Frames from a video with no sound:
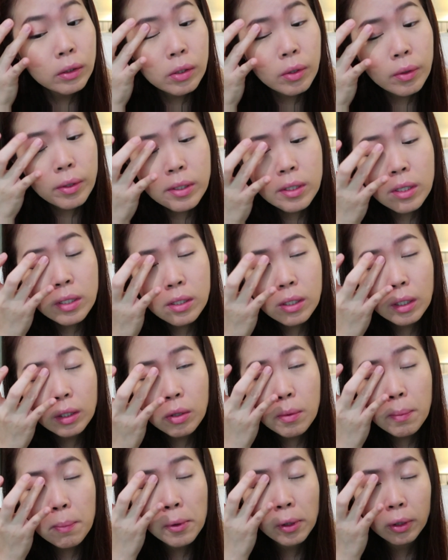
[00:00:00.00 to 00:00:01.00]
so it's easier
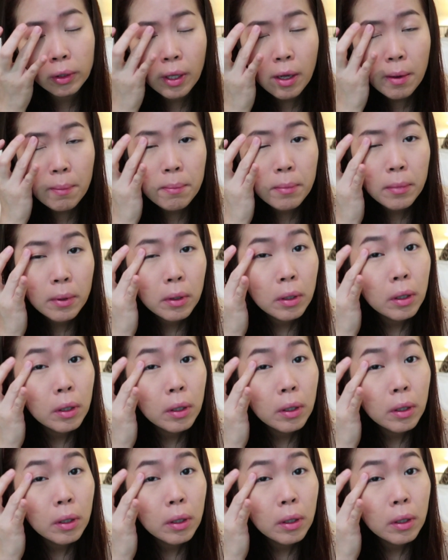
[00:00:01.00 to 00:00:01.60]
to build up,